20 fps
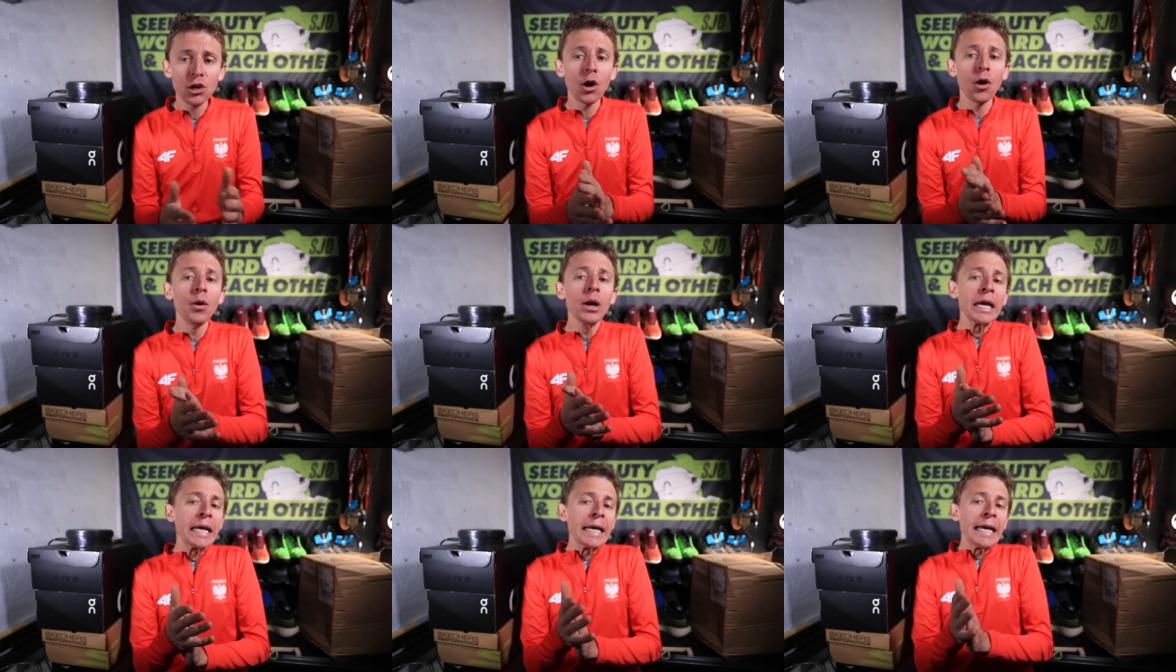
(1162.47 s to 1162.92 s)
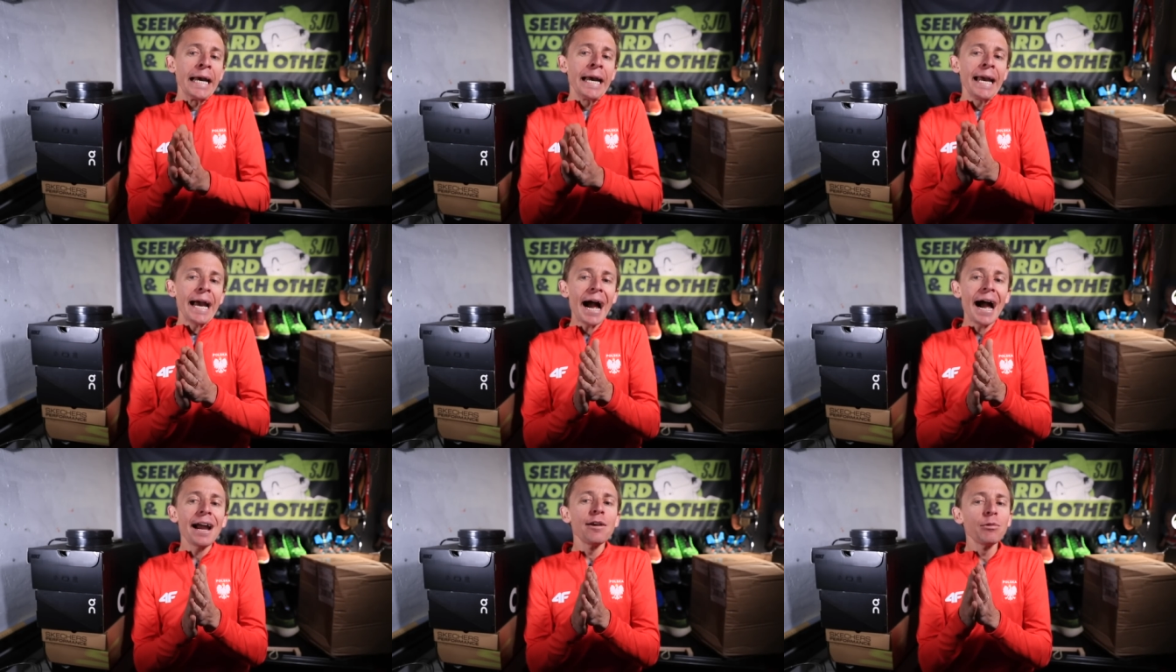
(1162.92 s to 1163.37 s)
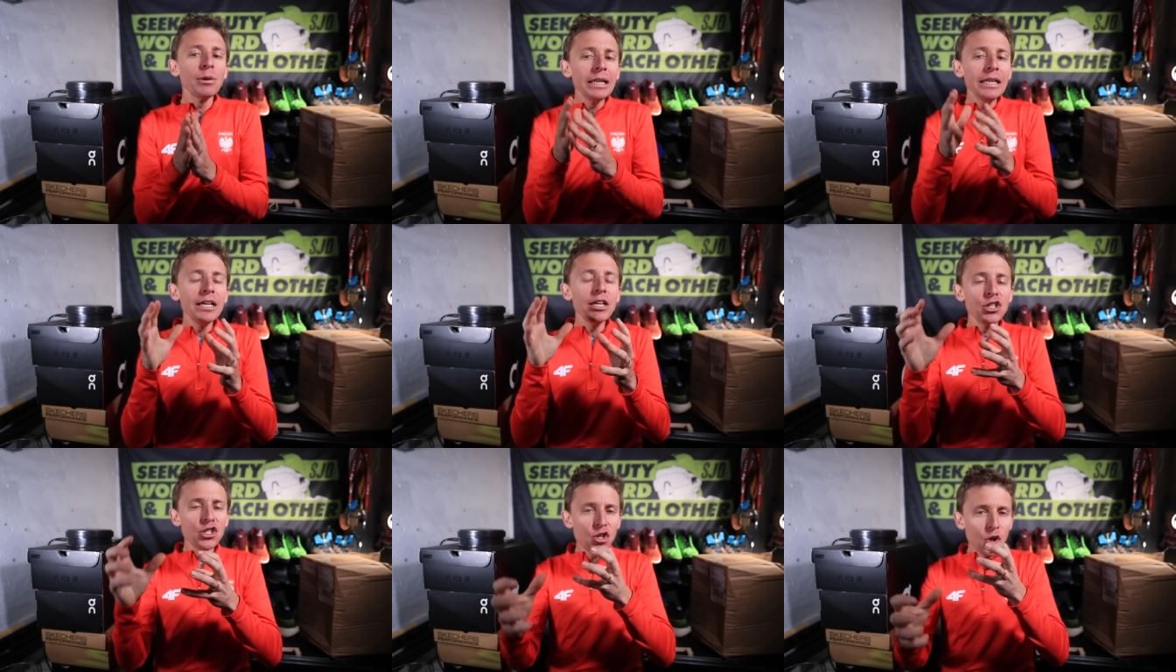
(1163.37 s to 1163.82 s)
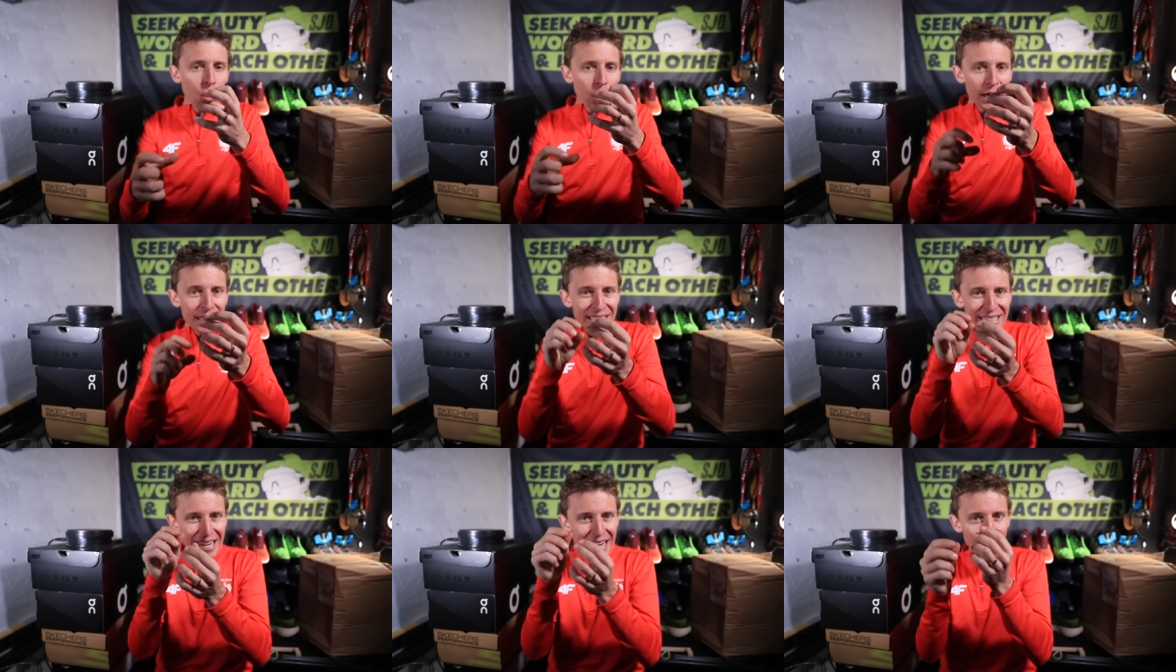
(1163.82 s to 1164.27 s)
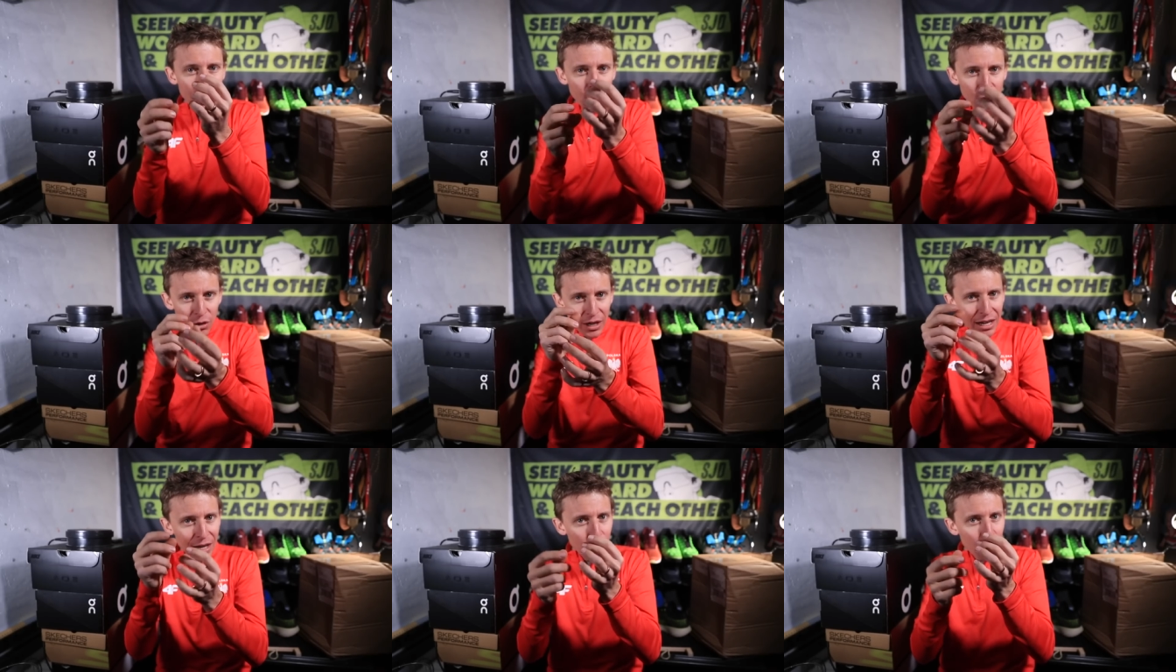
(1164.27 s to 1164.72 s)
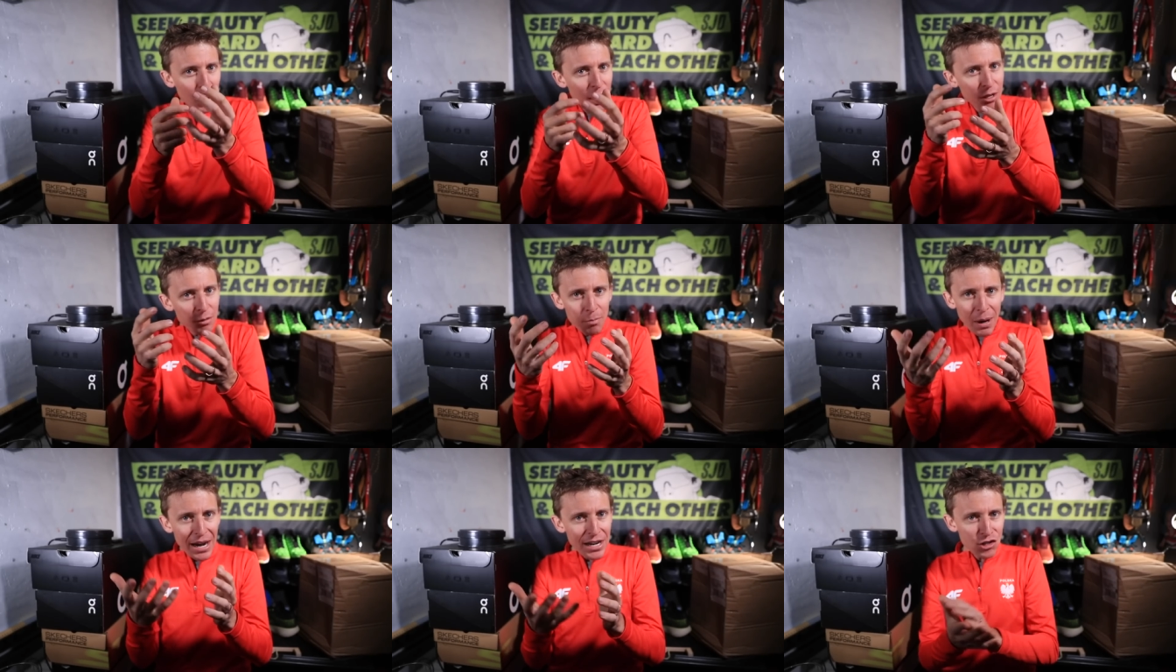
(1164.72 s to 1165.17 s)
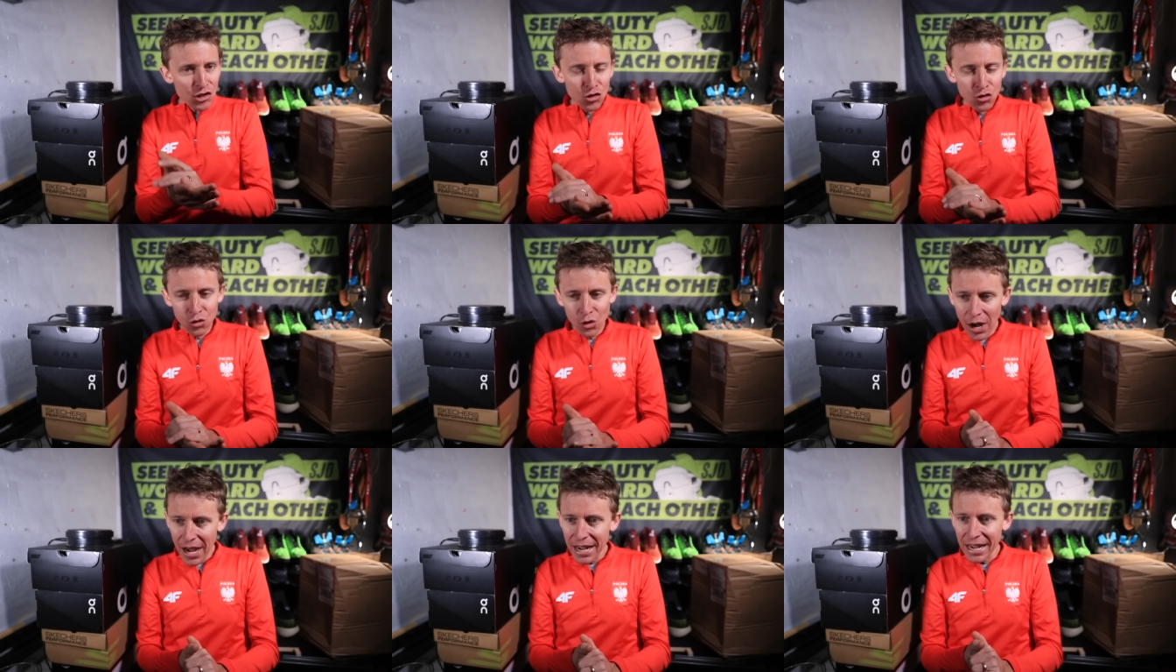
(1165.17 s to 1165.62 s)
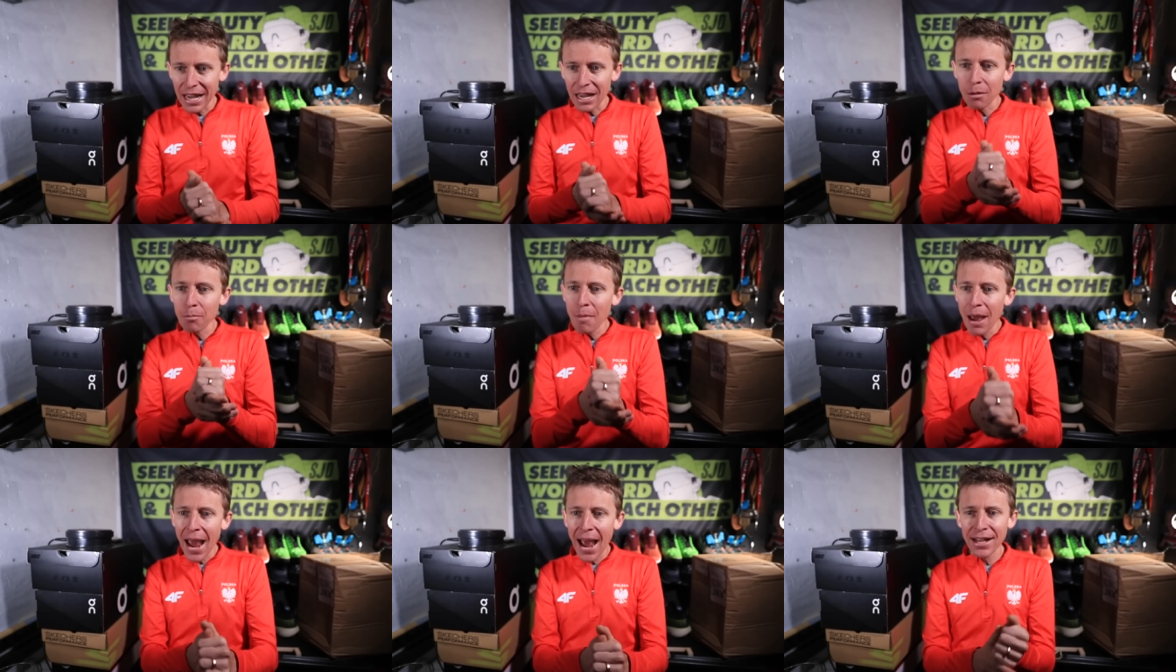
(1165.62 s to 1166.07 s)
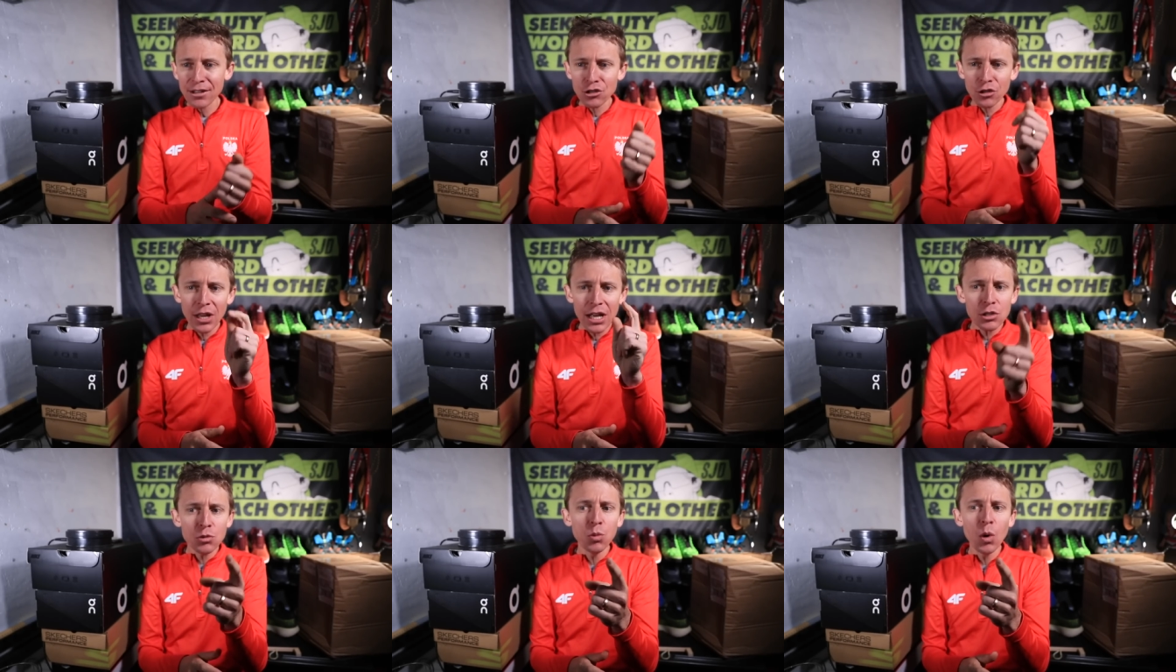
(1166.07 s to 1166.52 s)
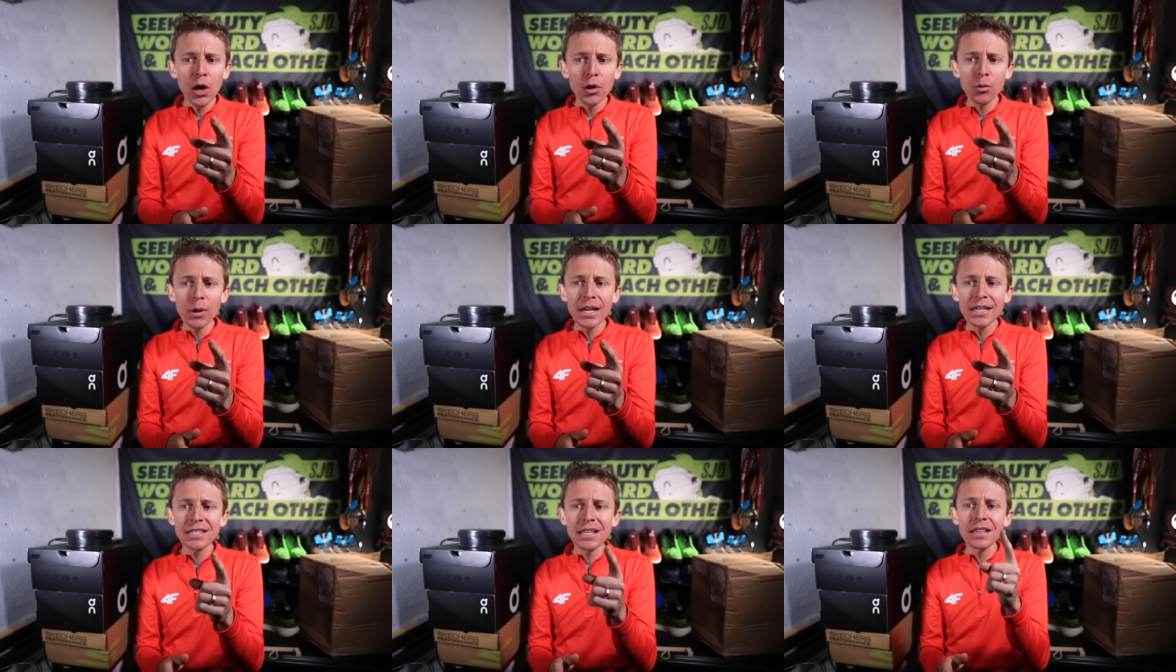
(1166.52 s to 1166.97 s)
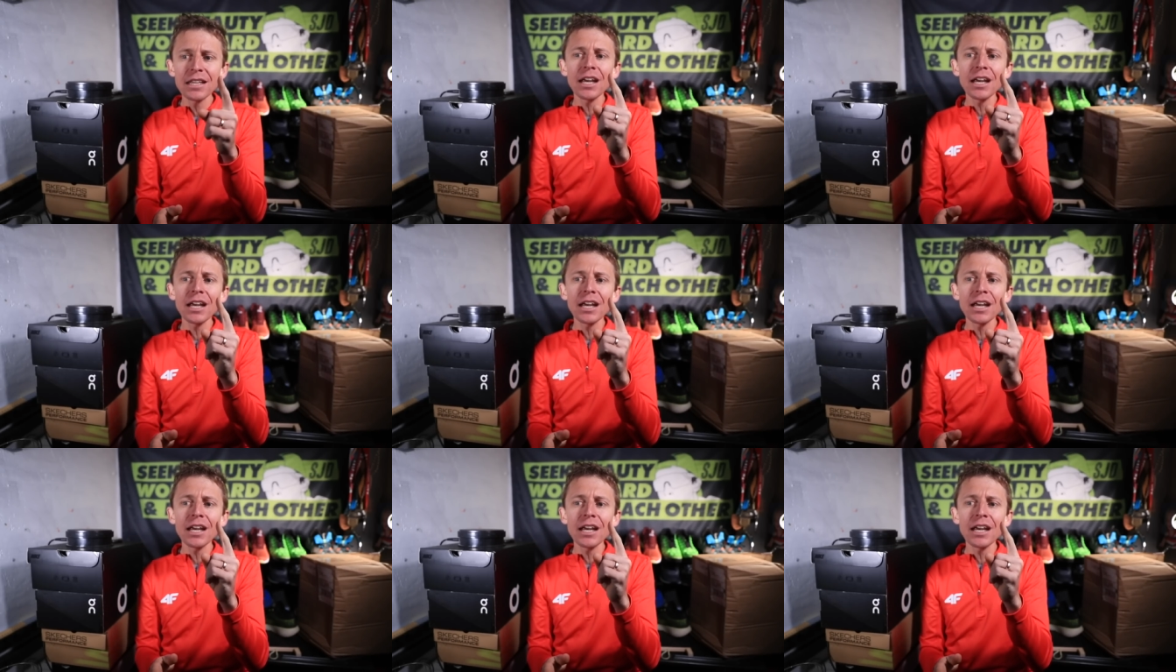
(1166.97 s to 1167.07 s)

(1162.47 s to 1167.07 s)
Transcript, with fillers: So I really enjoy tinkering with my training, Matt. So that's one reason.